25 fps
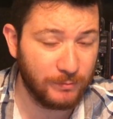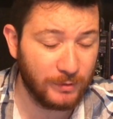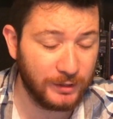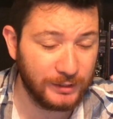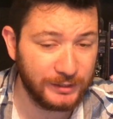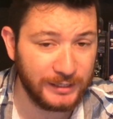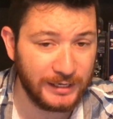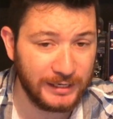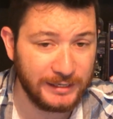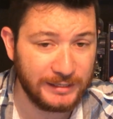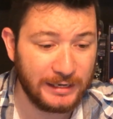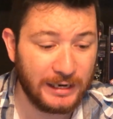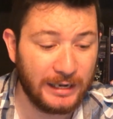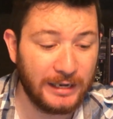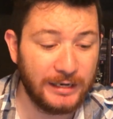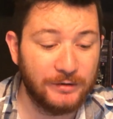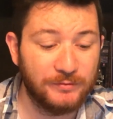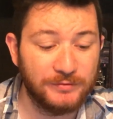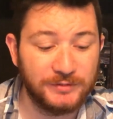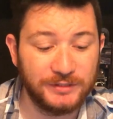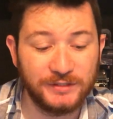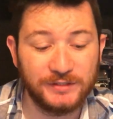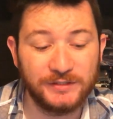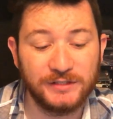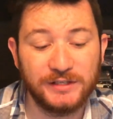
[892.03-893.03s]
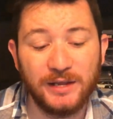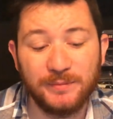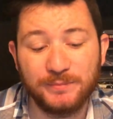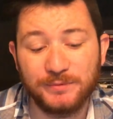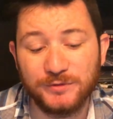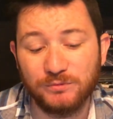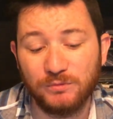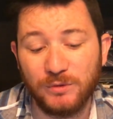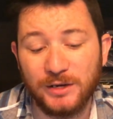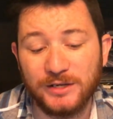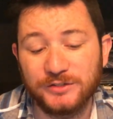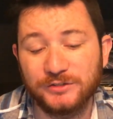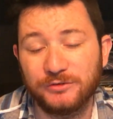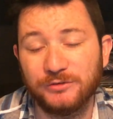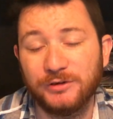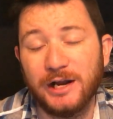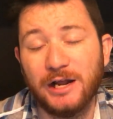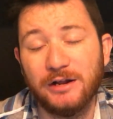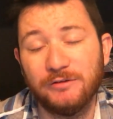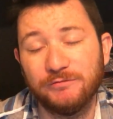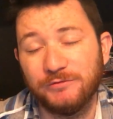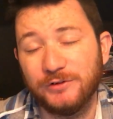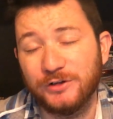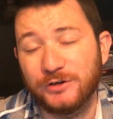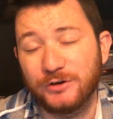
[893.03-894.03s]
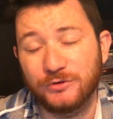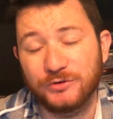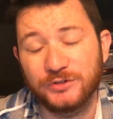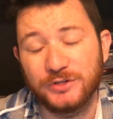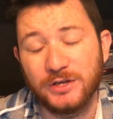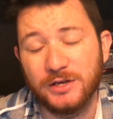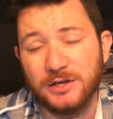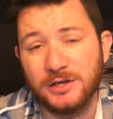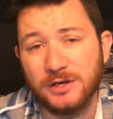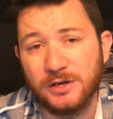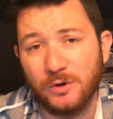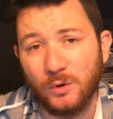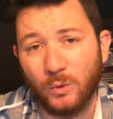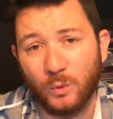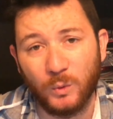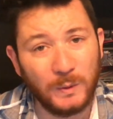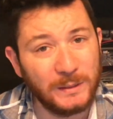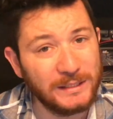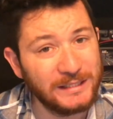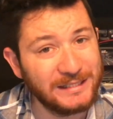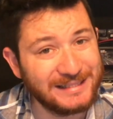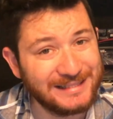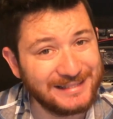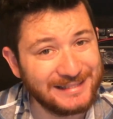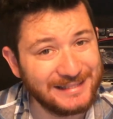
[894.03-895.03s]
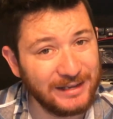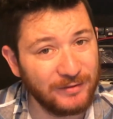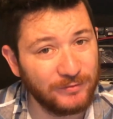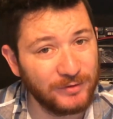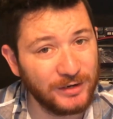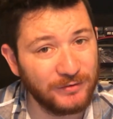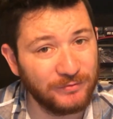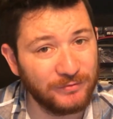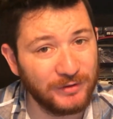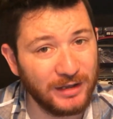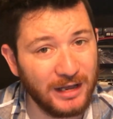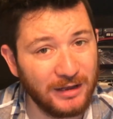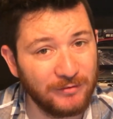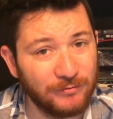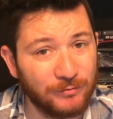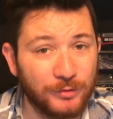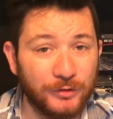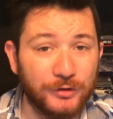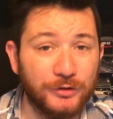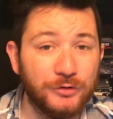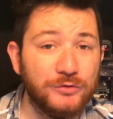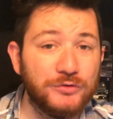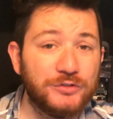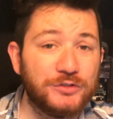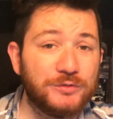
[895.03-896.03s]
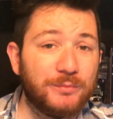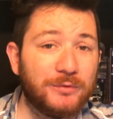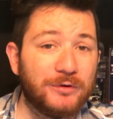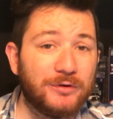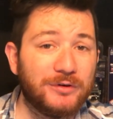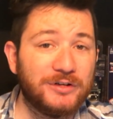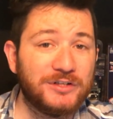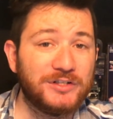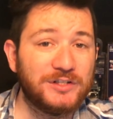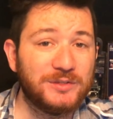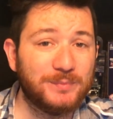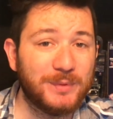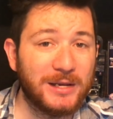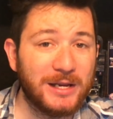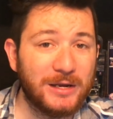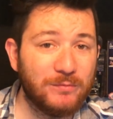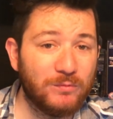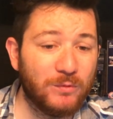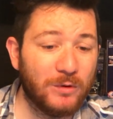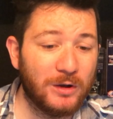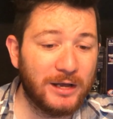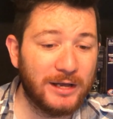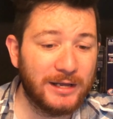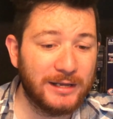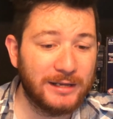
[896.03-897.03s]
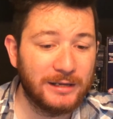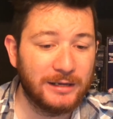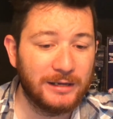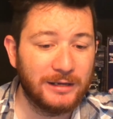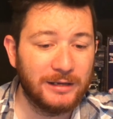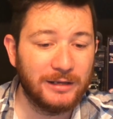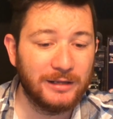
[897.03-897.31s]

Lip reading: Monday night. It was the Skips Western Outfitters 175 from the New Smyrna Speedway.